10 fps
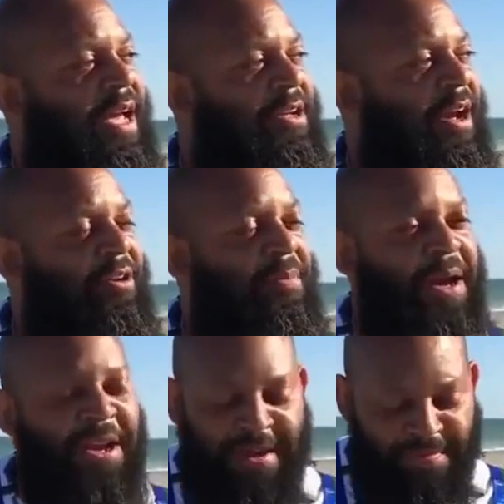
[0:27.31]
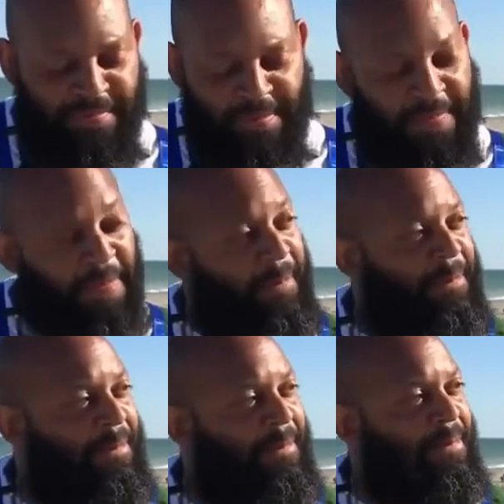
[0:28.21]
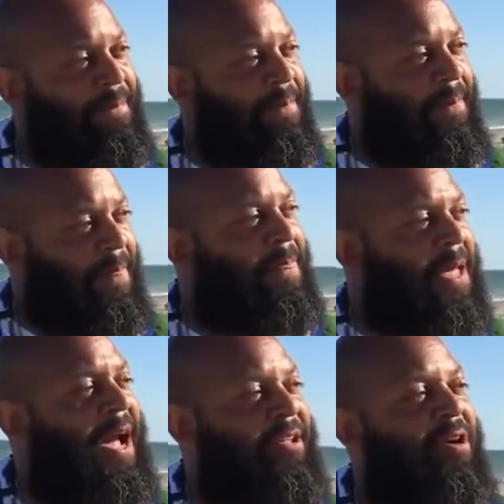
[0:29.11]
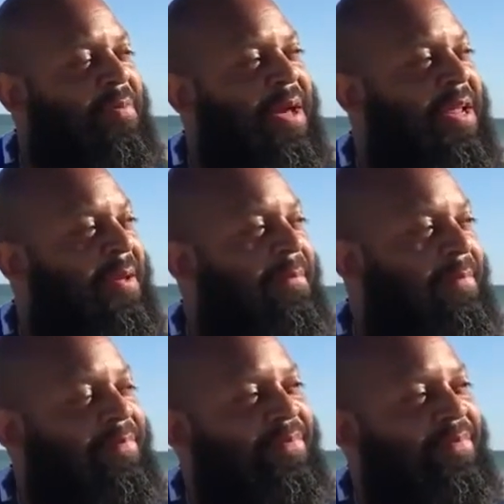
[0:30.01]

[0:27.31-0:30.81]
How y'all know about that? Yeah, how you know about that?